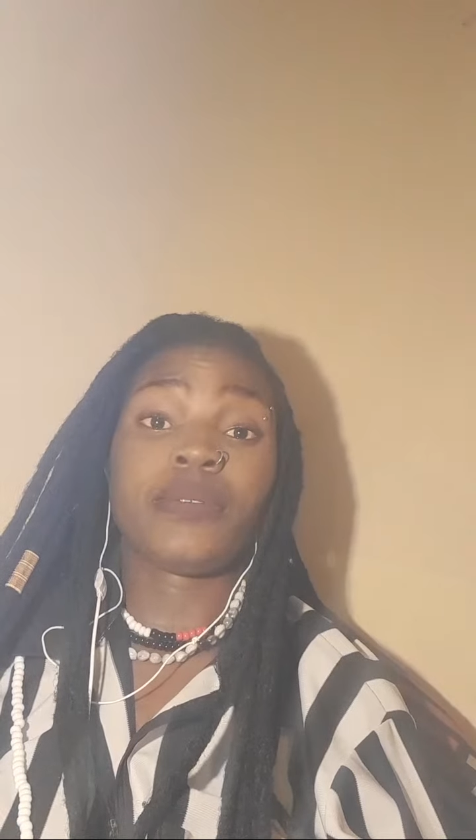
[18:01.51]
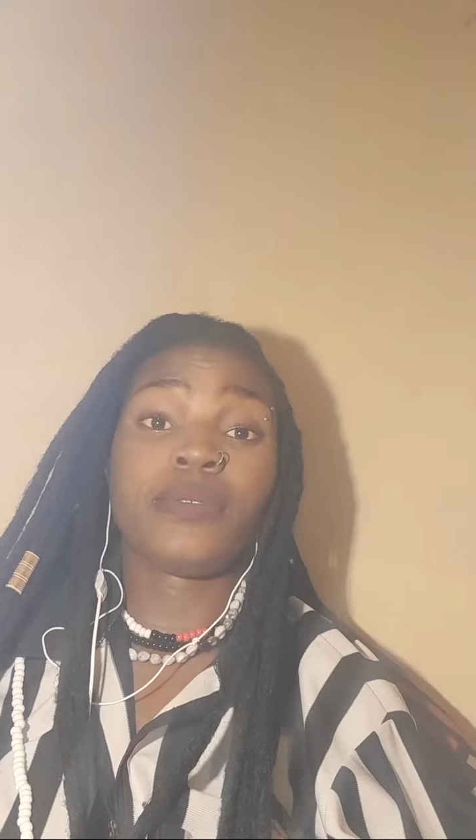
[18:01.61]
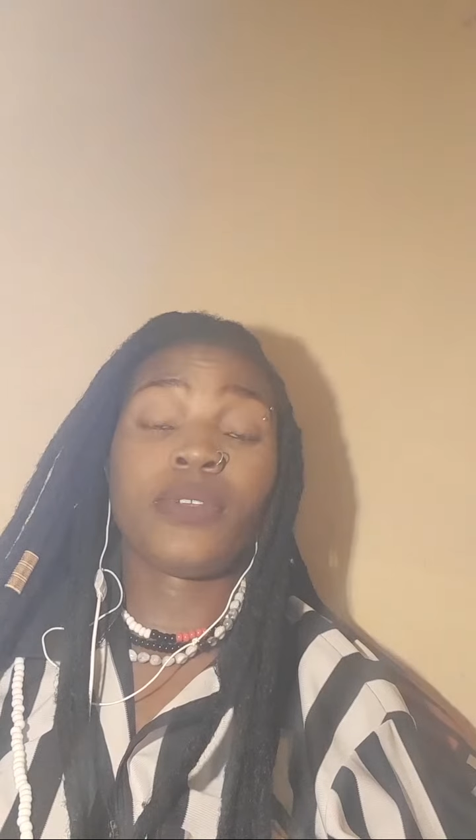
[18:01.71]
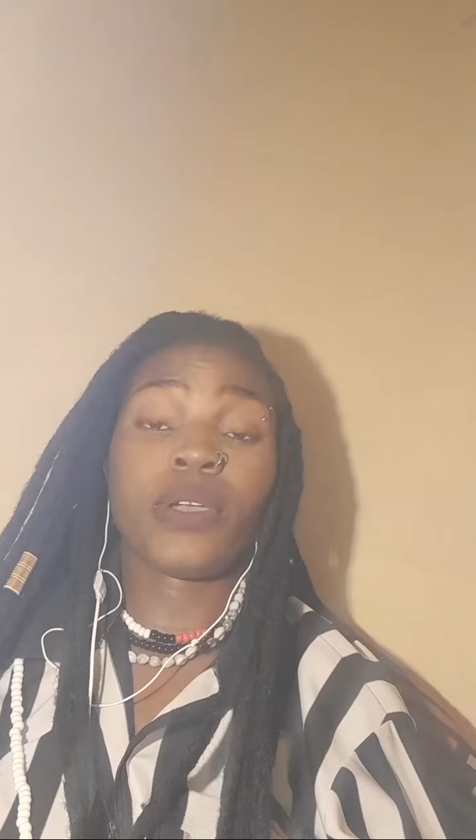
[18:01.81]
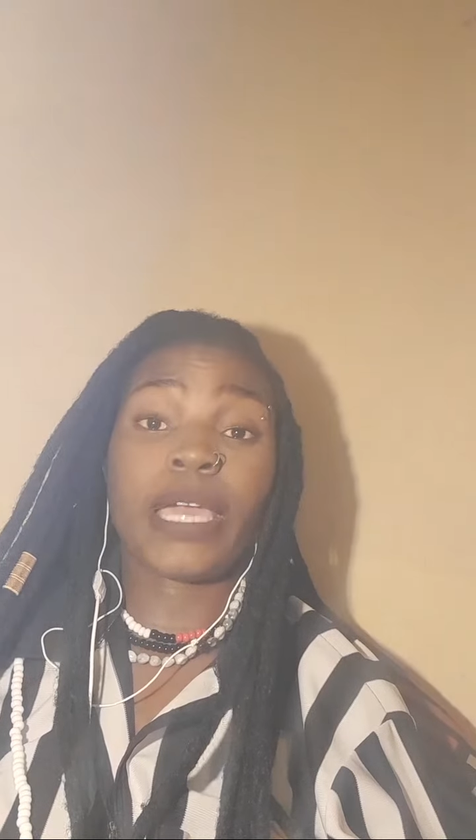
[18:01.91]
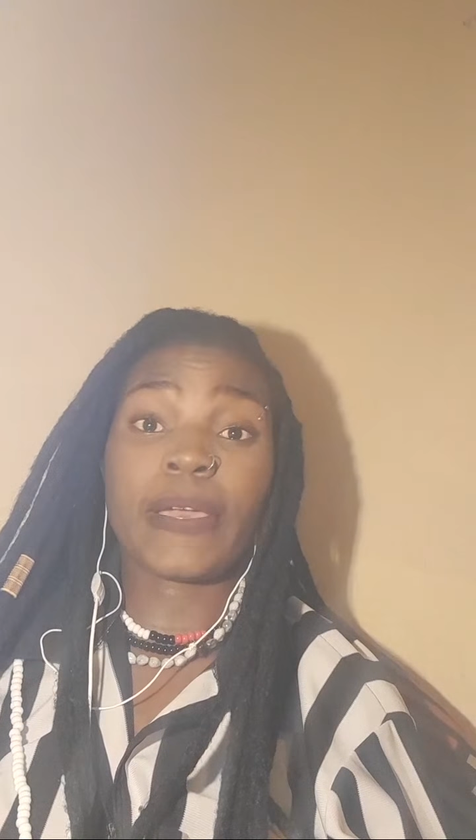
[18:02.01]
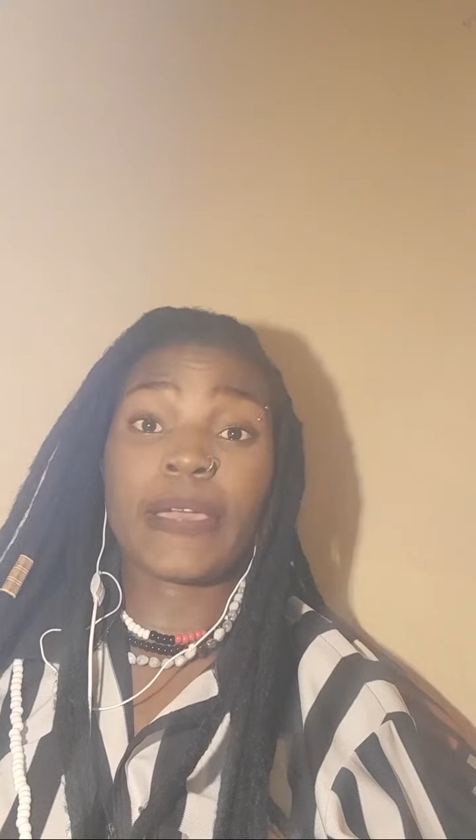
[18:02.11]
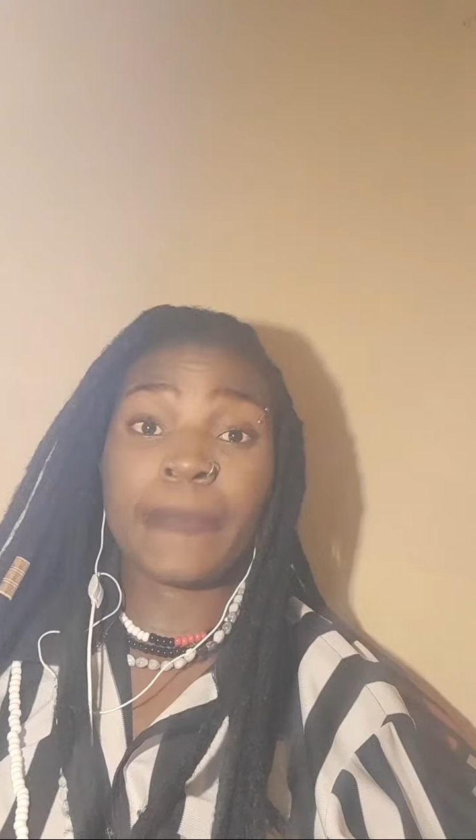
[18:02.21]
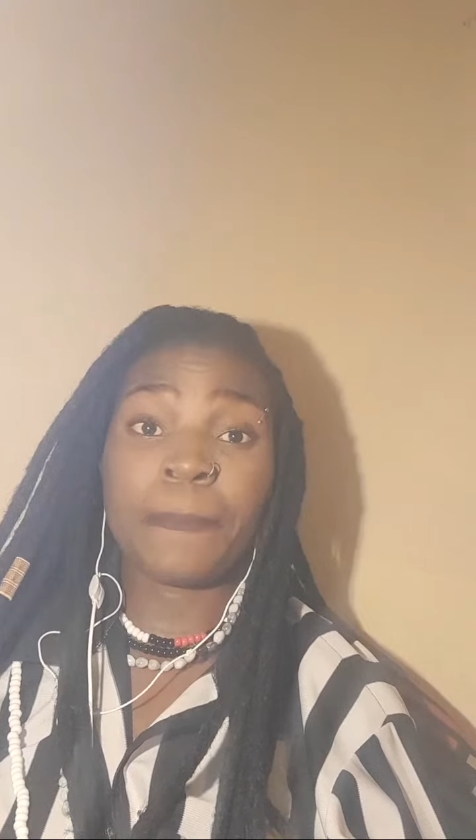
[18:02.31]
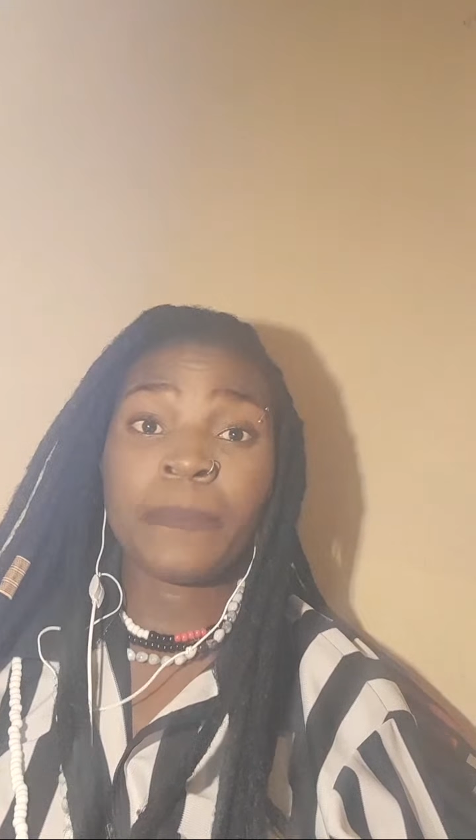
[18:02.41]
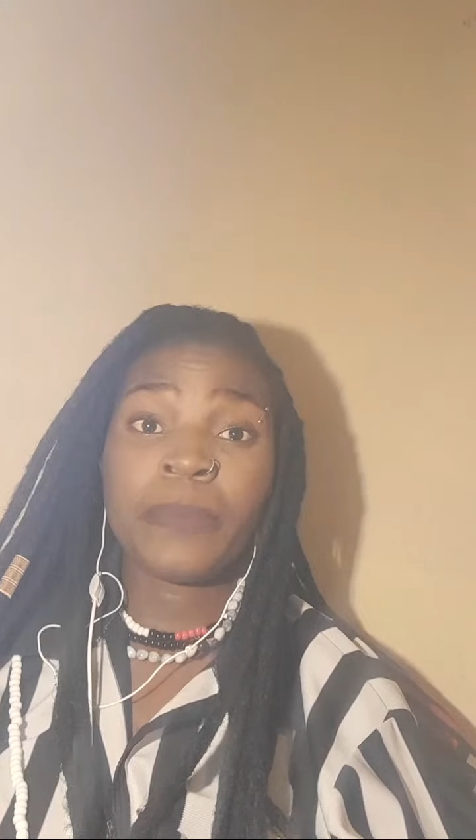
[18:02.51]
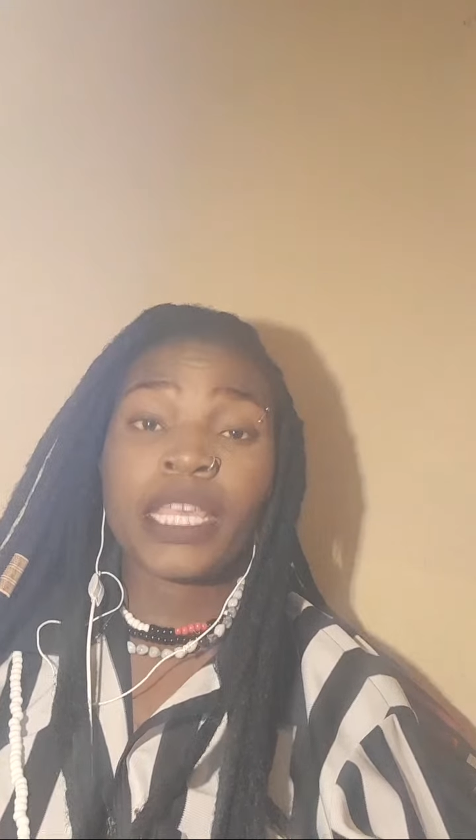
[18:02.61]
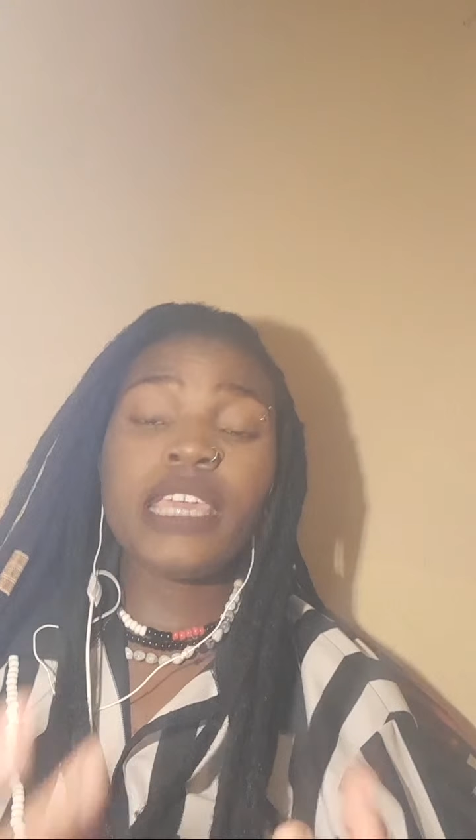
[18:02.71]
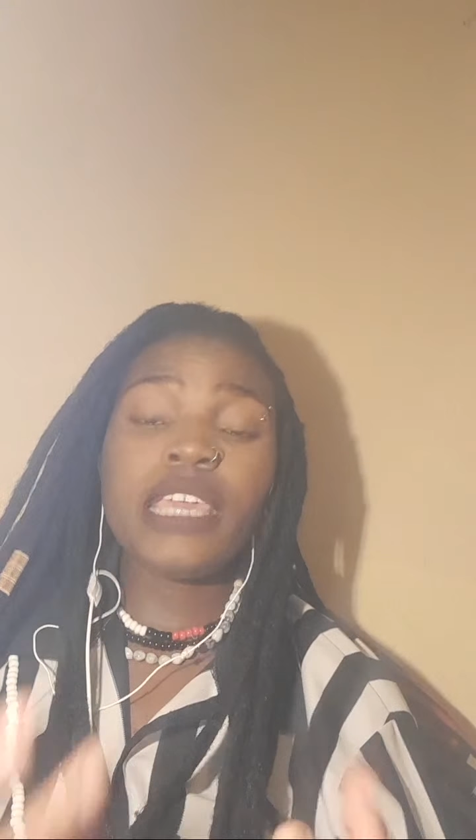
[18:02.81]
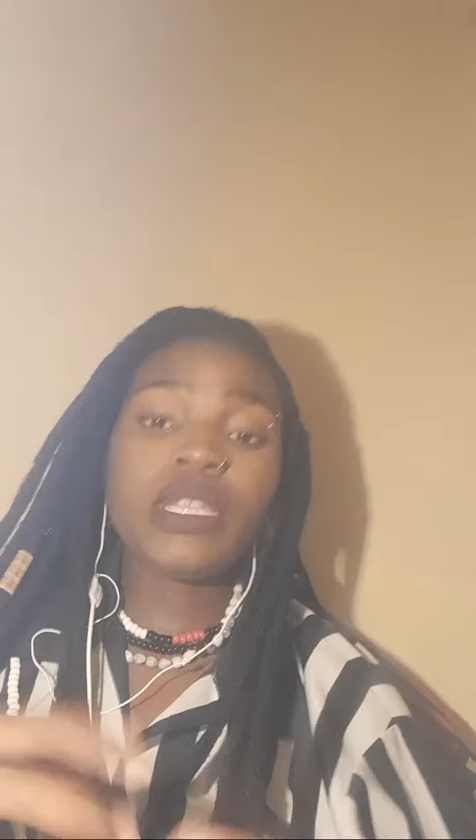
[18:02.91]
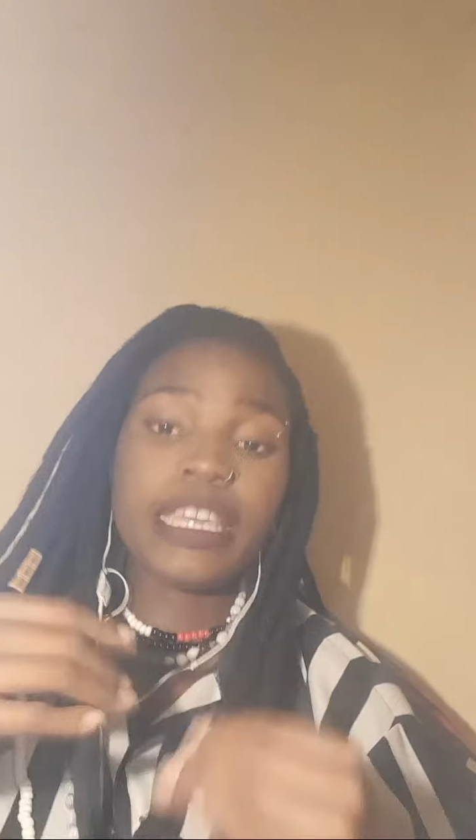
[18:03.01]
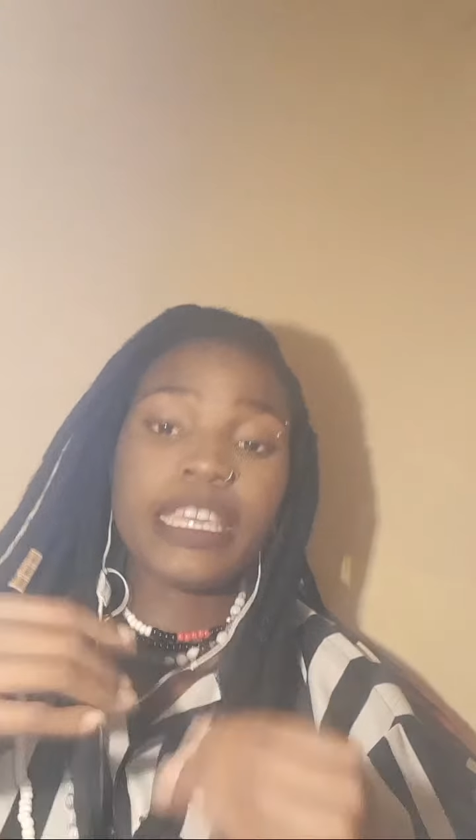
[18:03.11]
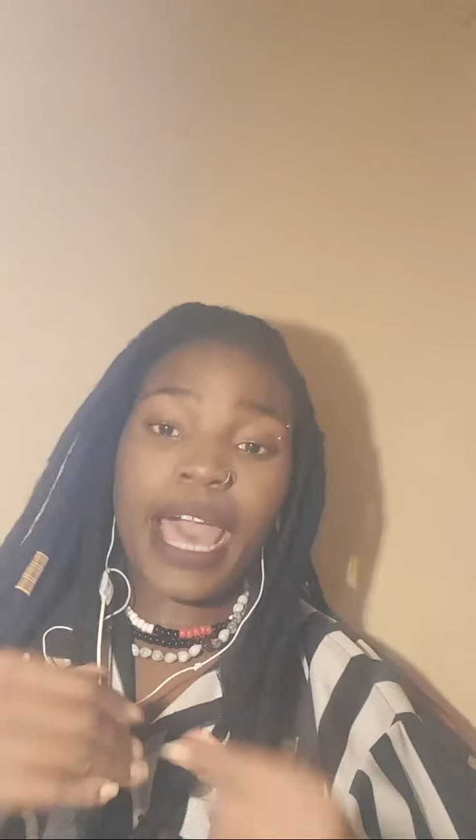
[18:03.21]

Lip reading: Okay, even if